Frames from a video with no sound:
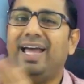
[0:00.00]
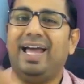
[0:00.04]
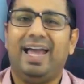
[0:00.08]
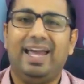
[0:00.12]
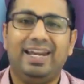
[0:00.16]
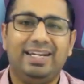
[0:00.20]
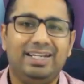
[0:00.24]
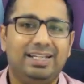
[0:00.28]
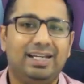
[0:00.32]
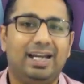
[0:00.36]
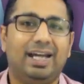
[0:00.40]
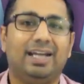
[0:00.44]

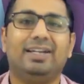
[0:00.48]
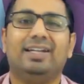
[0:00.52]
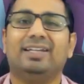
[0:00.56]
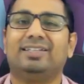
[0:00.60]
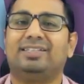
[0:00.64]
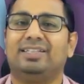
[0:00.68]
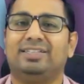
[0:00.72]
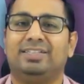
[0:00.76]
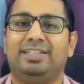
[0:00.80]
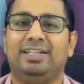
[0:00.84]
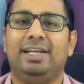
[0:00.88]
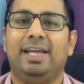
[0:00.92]
any
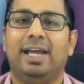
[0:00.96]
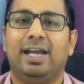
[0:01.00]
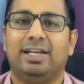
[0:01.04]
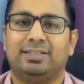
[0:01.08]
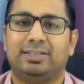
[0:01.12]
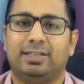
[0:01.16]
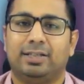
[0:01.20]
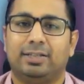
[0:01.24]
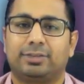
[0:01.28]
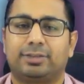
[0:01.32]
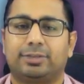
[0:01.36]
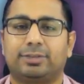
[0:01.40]
unnecessary
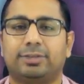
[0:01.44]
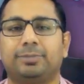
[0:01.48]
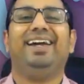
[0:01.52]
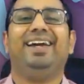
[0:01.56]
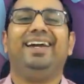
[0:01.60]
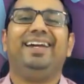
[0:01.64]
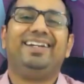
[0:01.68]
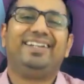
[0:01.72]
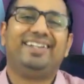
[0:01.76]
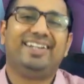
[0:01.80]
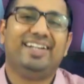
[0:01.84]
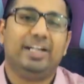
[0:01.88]
hassles.
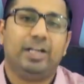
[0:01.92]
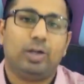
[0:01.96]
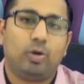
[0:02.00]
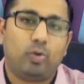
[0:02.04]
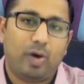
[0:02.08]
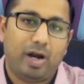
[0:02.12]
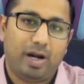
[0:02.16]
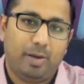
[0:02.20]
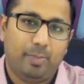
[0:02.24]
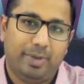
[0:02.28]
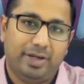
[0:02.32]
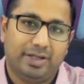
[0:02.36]
Entry
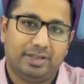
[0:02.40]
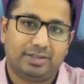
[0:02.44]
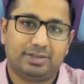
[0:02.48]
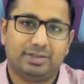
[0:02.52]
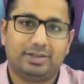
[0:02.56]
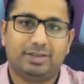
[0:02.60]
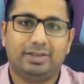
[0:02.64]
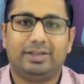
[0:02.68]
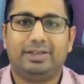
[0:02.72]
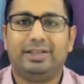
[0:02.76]
requirements.